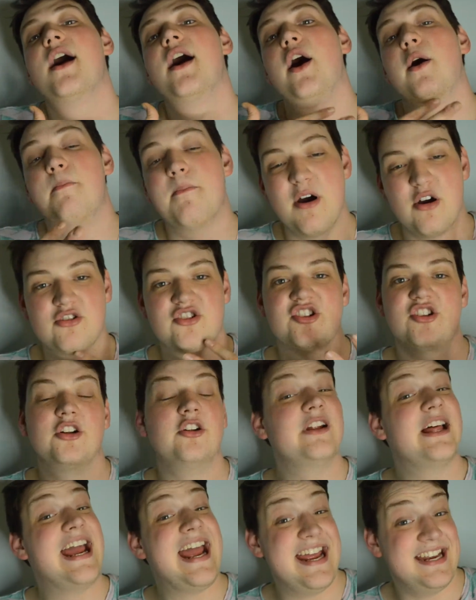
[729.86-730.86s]

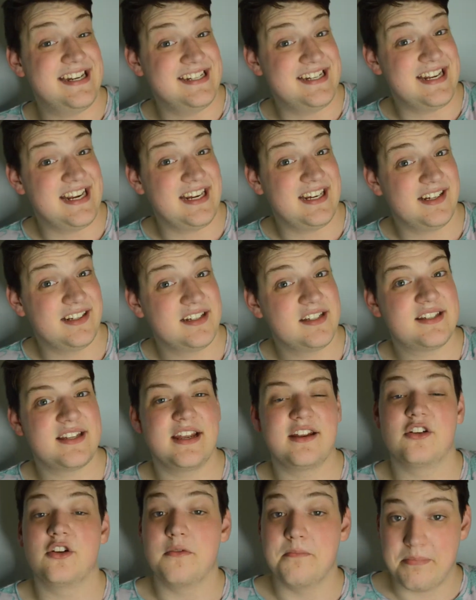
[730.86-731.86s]
emotional endings
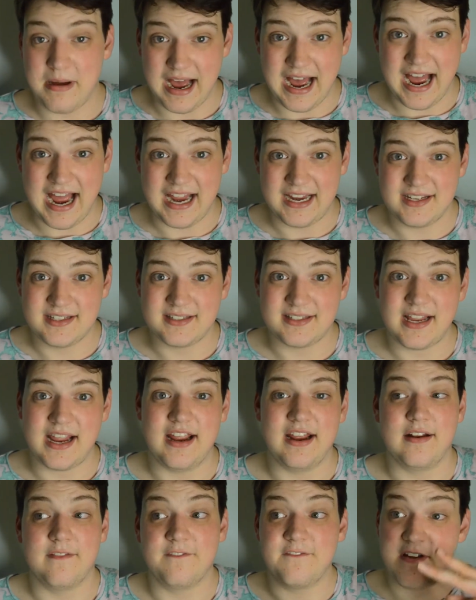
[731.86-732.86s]
and goodbyes
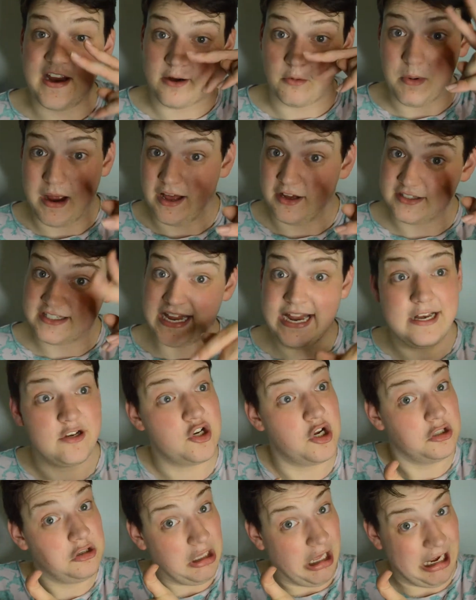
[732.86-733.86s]
and farewells and
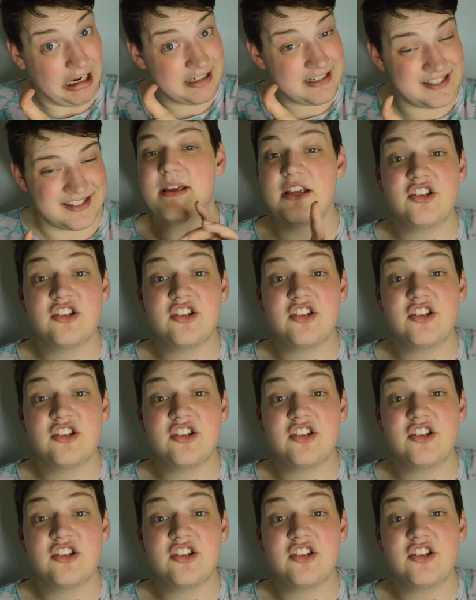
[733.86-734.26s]
good lucks?